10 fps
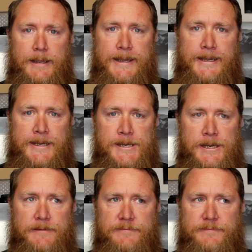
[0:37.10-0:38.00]

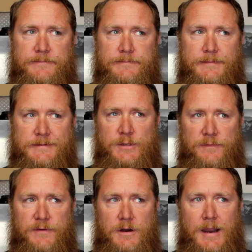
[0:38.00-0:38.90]

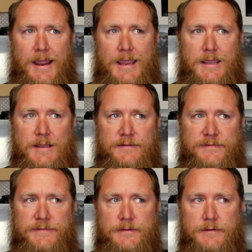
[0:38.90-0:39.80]
So far I
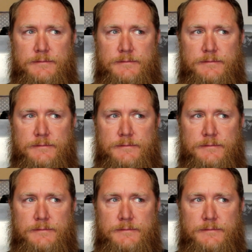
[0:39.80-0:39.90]
have